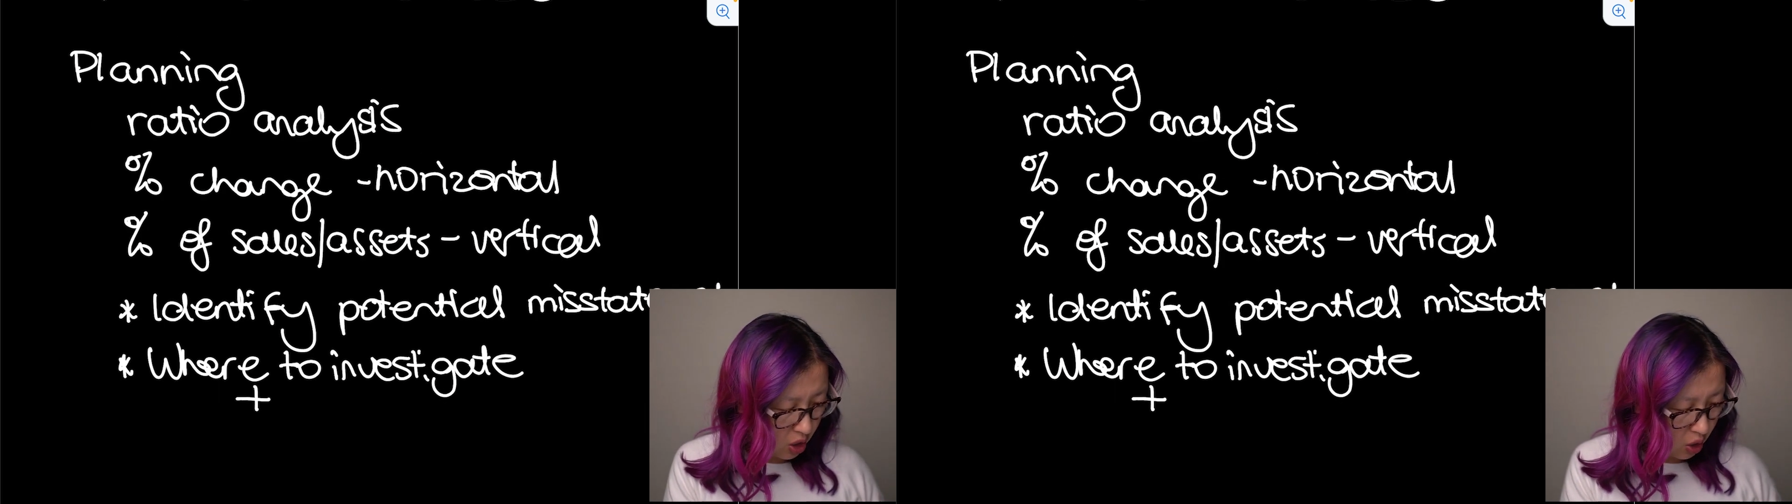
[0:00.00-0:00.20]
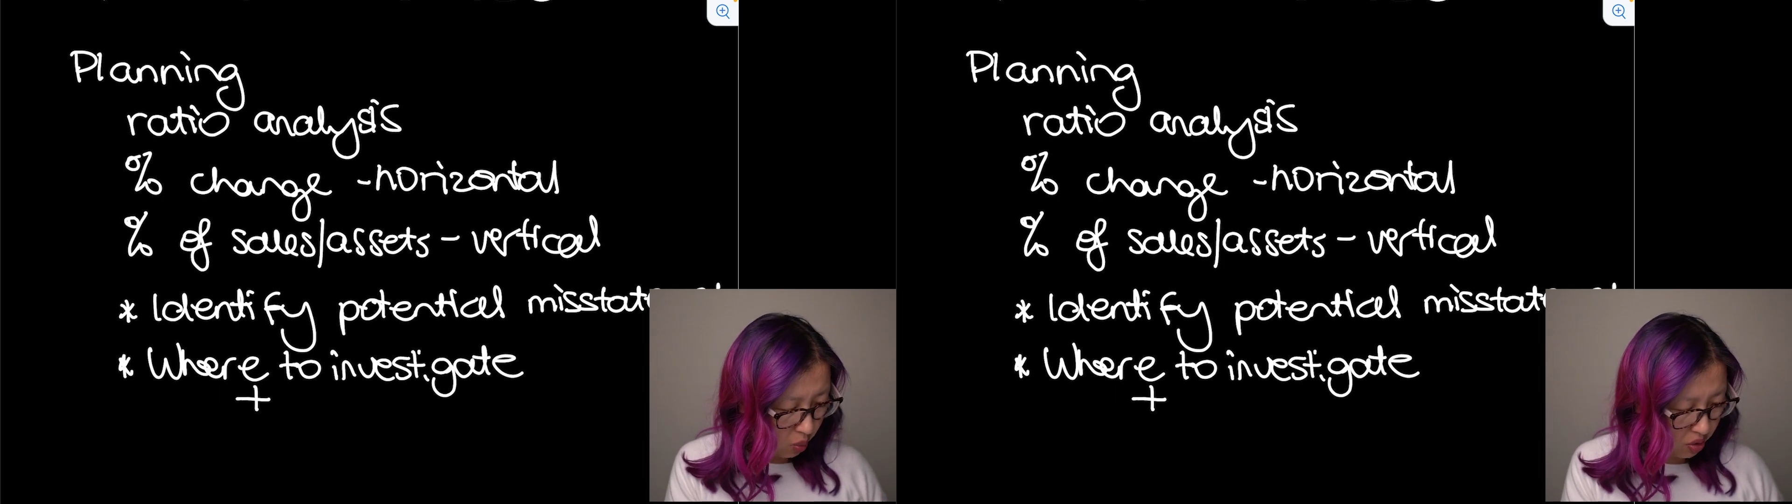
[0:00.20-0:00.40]

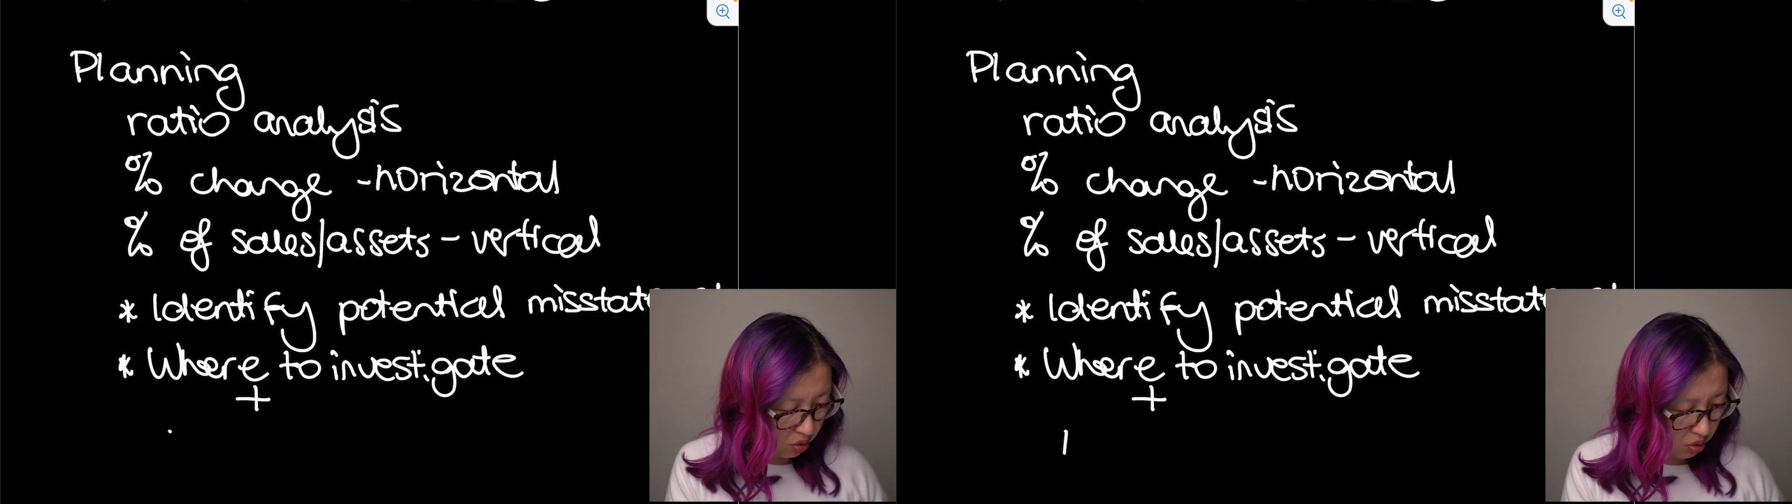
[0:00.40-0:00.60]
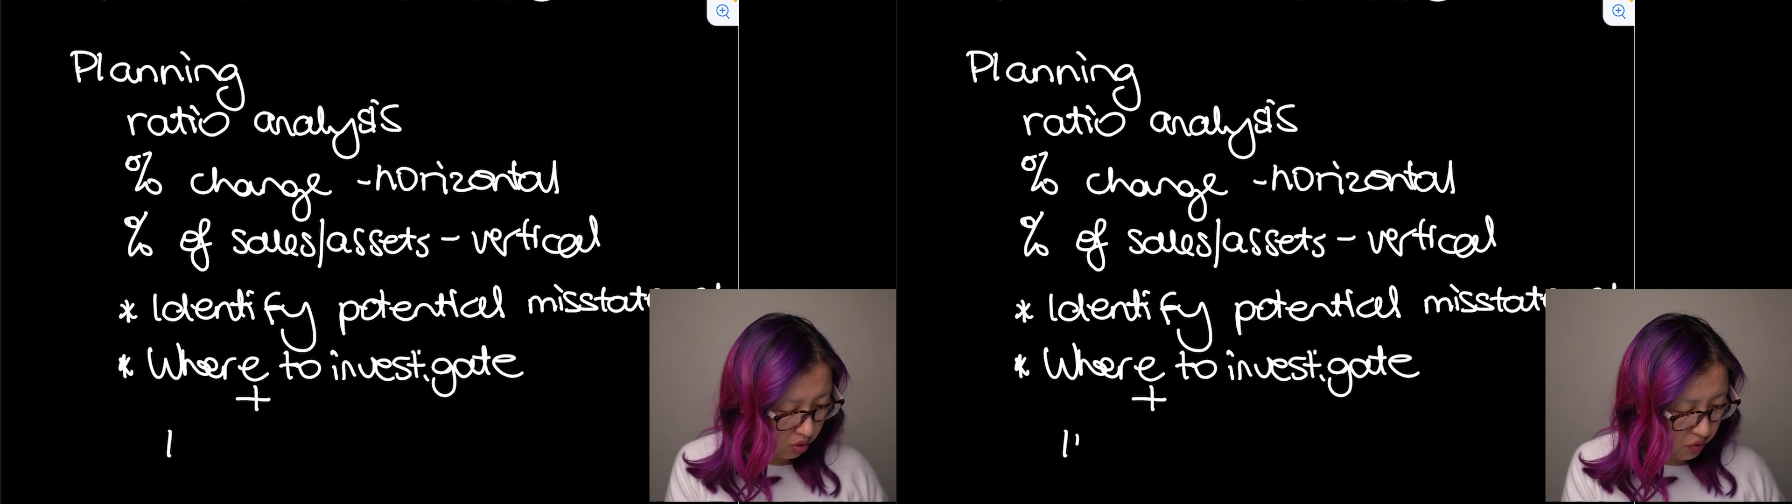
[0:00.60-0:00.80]
with
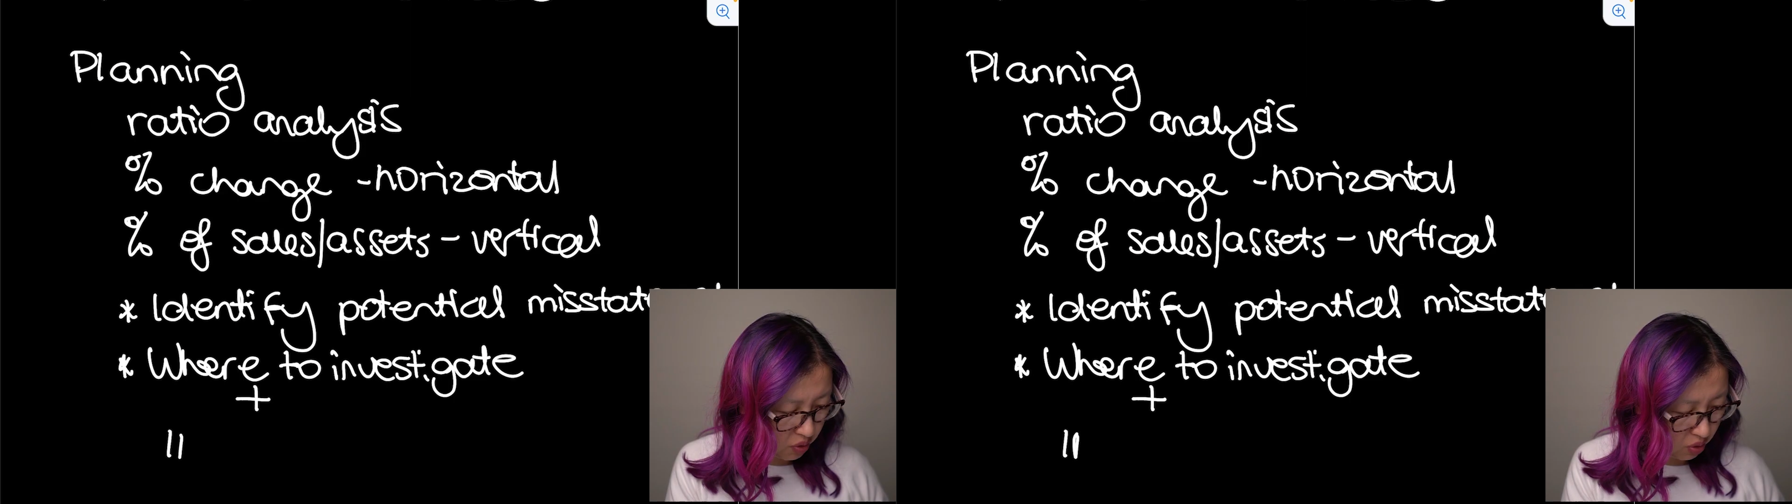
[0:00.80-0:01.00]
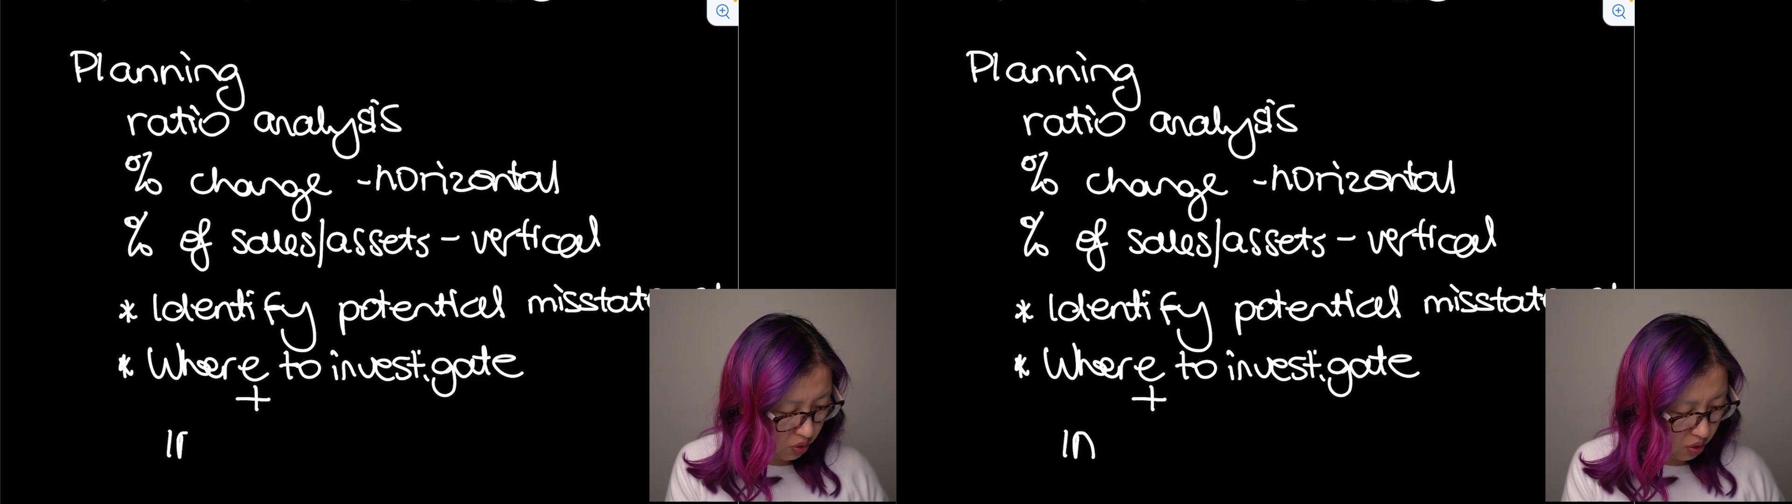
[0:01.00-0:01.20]
all of
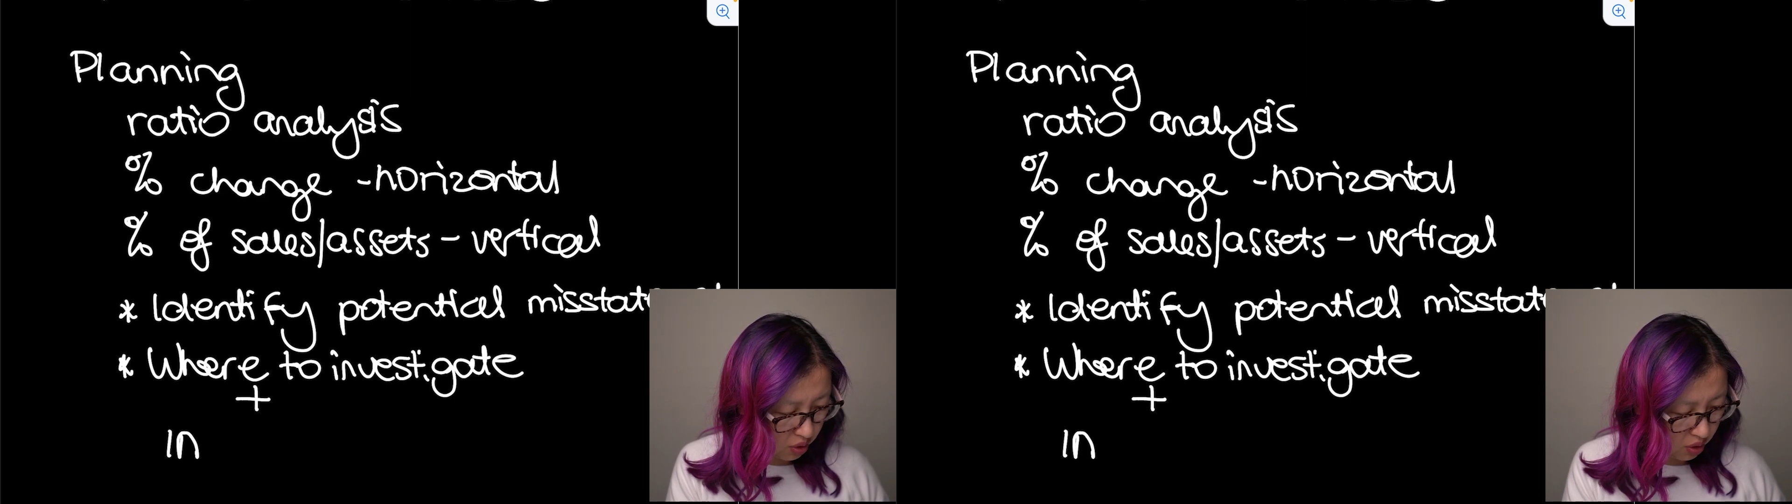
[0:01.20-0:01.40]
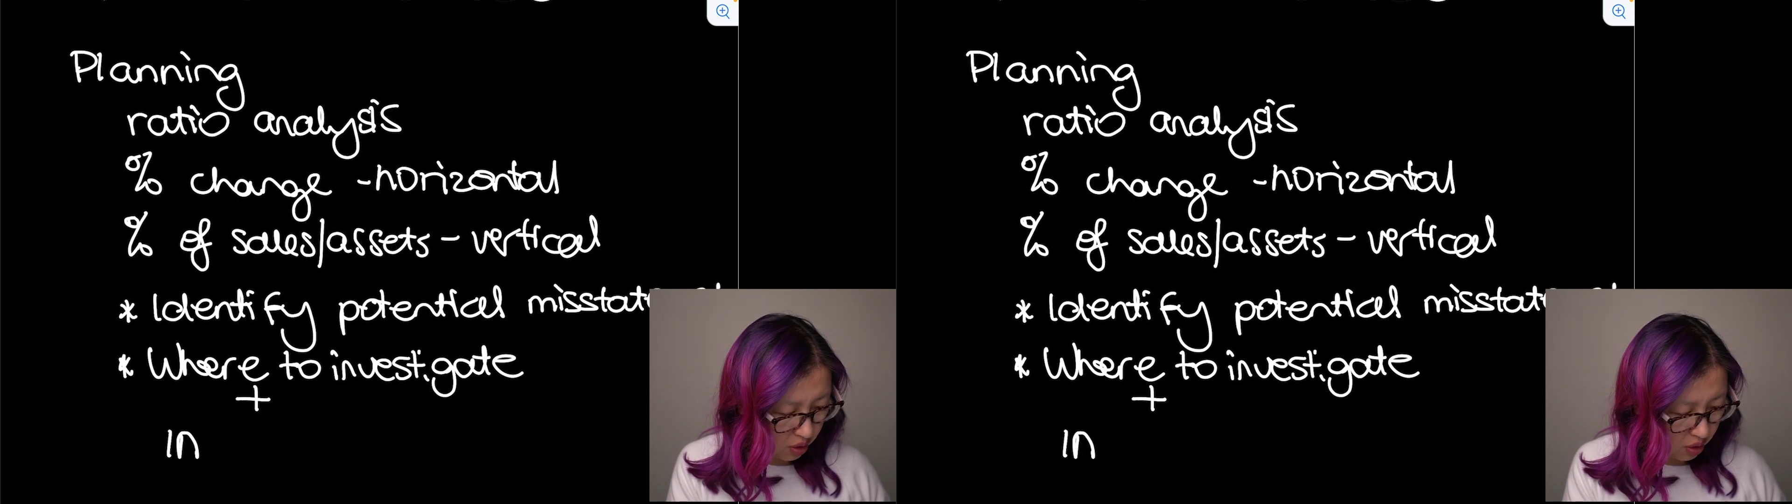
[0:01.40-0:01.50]
your,